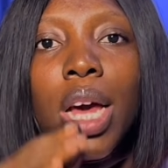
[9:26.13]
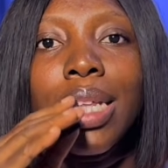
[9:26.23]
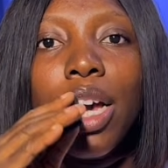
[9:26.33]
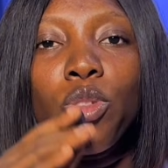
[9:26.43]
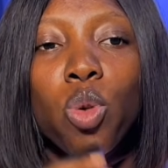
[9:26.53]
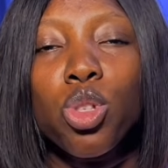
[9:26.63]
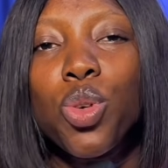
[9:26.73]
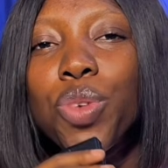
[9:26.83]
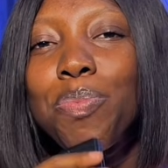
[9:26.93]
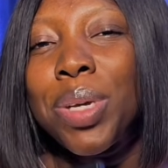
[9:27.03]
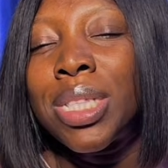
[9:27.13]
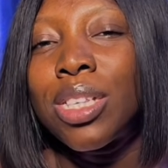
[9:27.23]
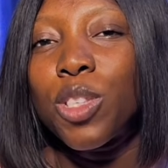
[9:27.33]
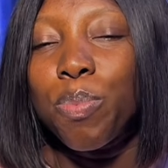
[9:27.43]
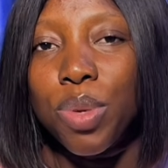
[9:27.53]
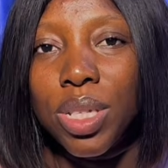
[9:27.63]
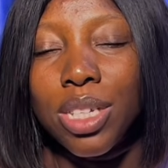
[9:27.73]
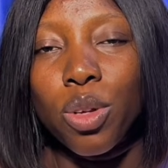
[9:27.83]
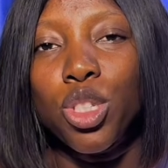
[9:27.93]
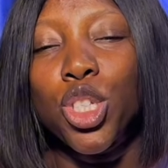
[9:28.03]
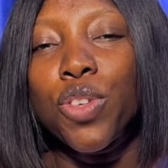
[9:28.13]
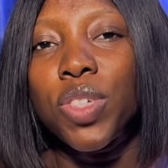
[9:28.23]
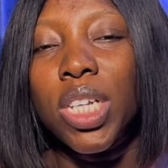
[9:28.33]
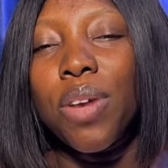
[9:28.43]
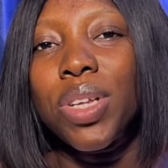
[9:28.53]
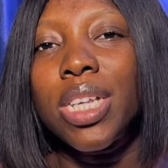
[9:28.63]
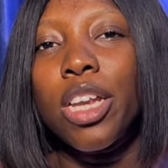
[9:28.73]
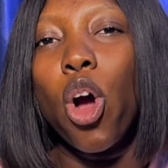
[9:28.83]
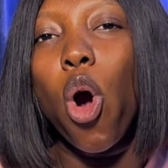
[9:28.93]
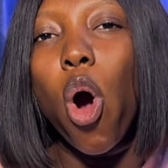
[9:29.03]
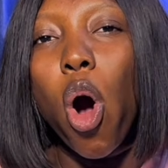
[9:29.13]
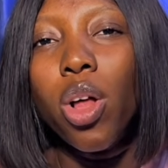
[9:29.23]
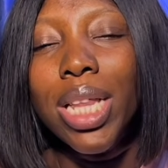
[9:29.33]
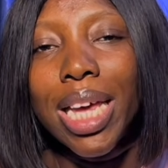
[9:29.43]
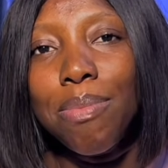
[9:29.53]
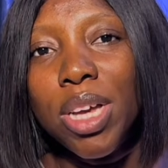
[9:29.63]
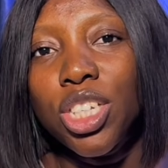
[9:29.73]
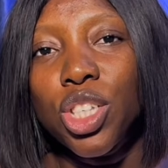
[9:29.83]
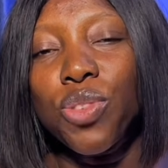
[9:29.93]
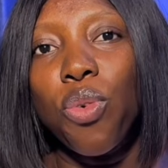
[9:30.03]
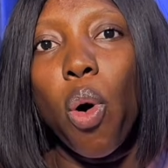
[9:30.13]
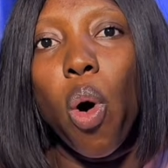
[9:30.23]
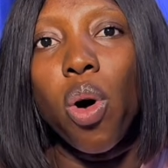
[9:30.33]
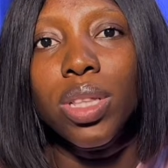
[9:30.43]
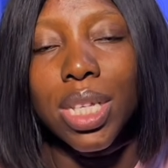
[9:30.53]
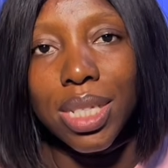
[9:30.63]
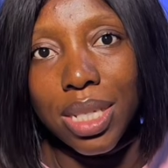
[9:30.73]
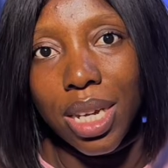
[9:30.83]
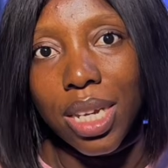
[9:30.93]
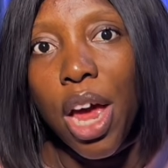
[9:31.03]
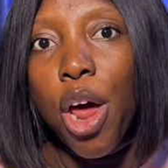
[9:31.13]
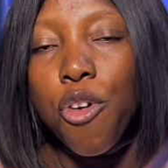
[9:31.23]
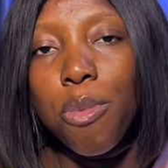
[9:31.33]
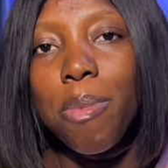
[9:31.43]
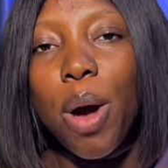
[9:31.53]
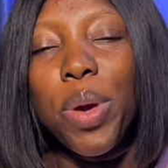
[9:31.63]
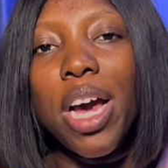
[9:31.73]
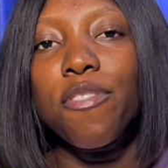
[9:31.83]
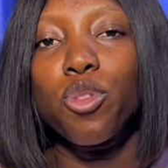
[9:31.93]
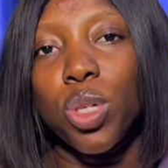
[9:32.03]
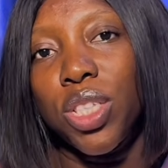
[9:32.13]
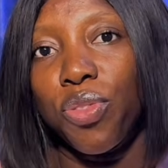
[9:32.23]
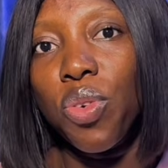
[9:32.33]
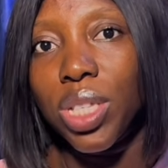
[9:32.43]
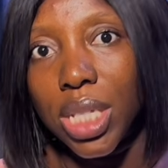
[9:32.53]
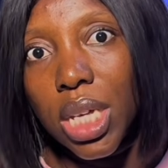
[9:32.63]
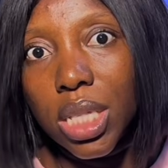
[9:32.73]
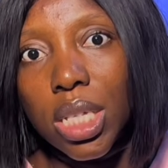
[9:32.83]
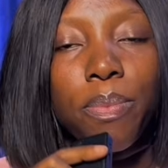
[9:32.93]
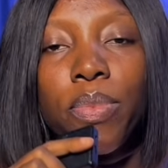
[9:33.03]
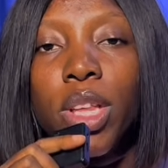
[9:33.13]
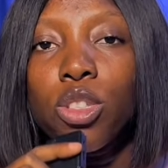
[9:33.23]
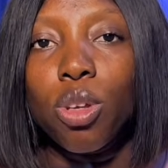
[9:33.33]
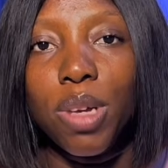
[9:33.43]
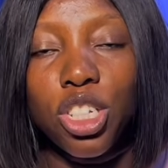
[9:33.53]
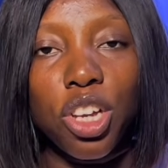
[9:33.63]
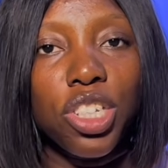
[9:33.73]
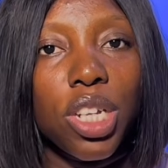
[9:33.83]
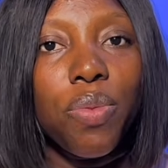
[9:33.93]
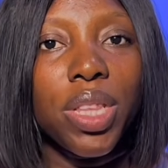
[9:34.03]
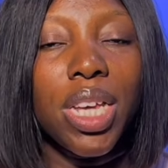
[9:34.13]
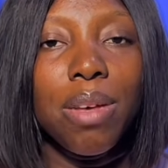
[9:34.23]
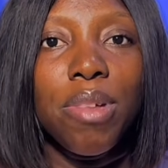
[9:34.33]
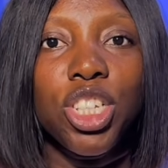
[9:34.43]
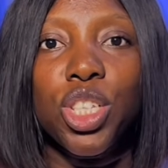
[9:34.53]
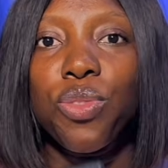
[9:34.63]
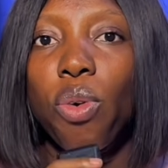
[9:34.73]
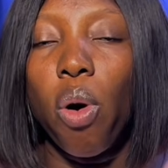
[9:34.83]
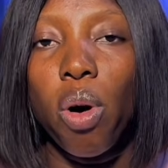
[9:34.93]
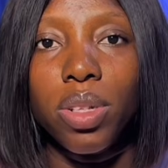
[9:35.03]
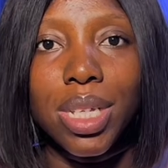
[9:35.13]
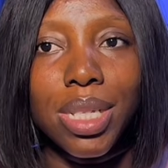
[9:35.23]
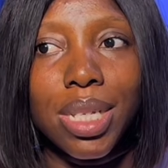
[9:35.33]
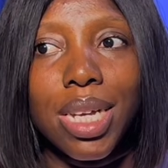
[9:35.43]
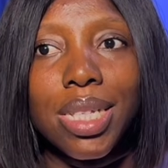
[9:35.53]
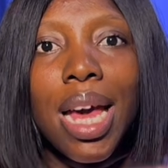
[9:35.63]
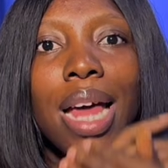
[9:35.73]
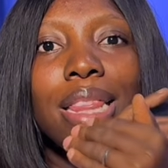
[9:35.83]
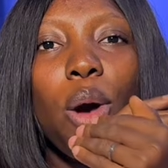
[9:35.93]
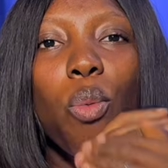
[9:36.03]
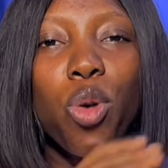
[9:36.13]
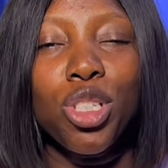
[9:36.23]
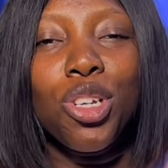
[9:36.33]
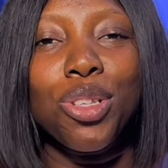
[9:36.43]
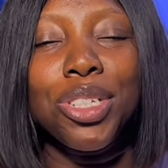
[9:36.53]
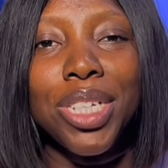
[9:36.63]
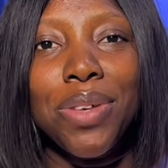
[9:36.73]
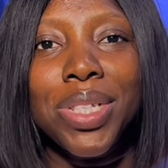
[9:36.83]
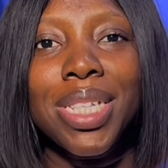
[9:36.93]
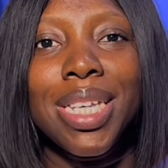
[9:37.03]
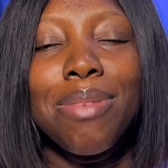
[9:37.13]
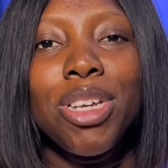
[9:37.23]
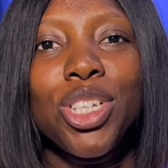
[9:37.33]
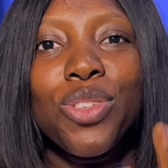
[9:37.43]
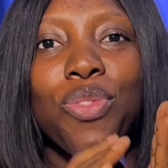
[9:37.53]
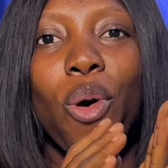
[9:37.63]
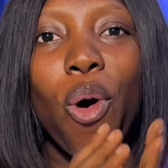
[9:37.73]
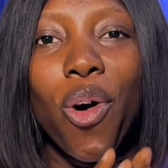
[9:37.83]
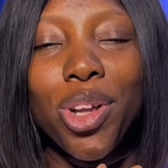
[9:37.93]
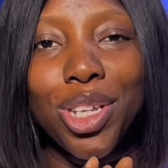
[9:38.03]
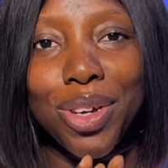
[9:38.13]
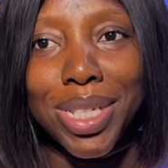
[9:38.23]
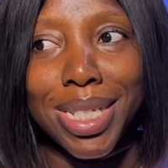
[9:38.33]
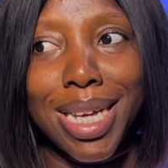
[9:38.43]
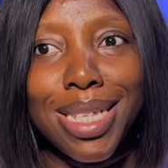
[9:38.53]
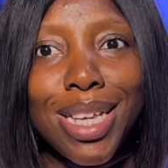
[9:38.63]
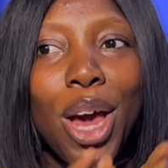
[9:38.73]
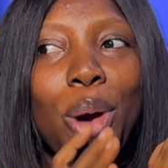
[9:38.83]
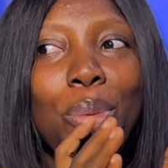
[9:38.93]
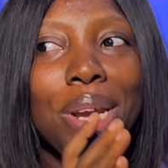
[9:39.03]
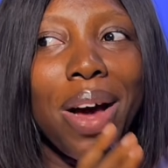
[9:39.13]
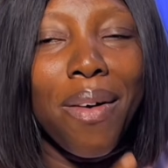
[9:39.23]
Now you want to repeat this process until you've generated all images for all the scene. Remember, we have 24 scenes. So make sure you generate the images for all the scenes. Now, once you're done generating the images for all your scenes, we now